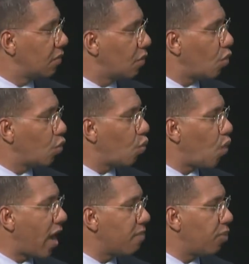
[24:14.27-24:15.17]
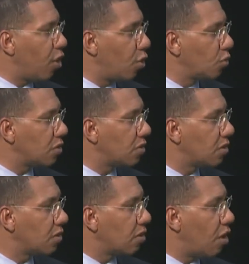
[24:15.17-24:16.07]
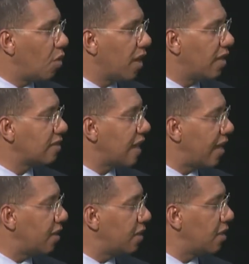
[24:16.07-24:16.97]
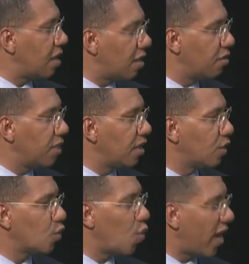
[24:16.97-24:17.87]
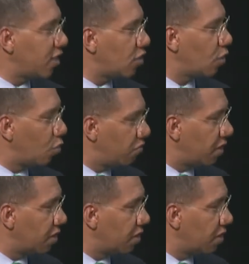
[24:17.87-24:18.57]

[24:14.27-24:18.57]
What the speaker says: could wipe out our entire economy twice over,